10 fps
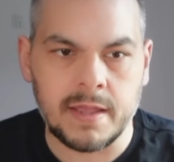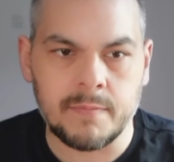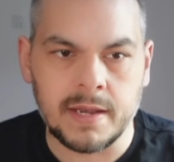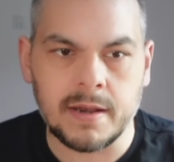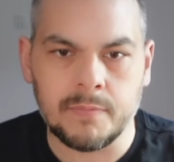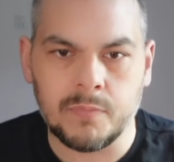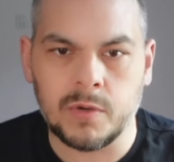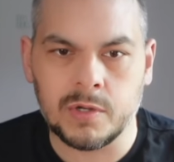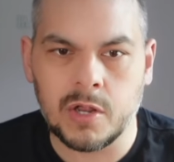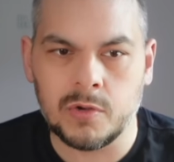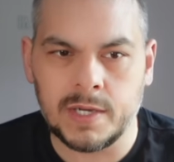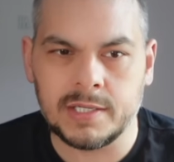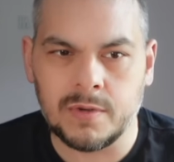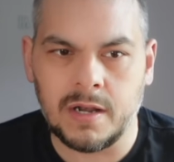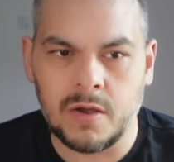I mean, could we
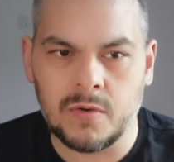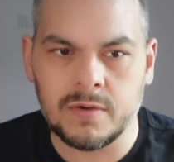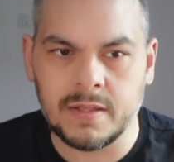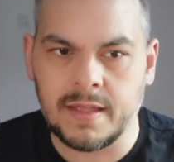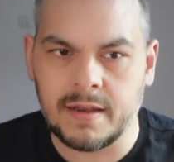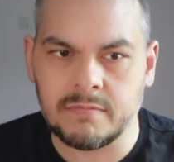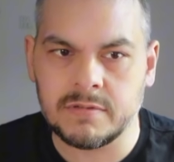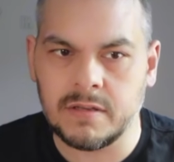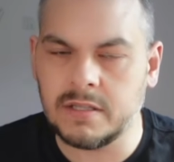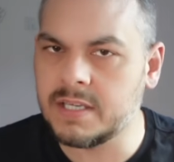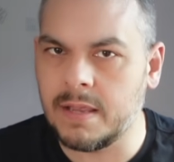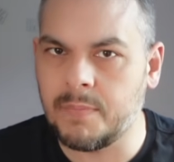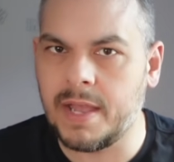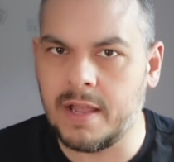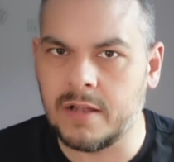do a loan and then the team
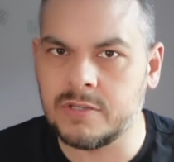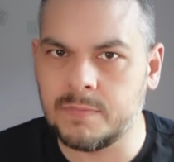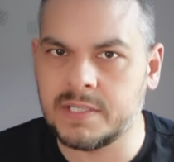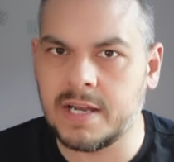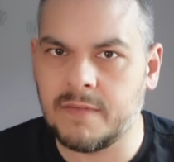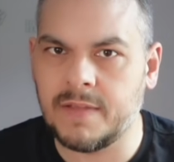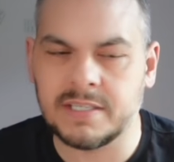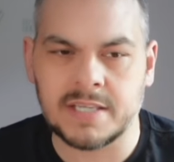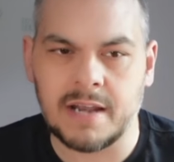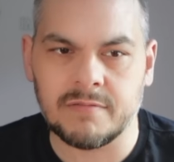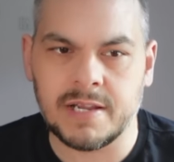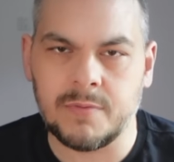pay 100% of his salary?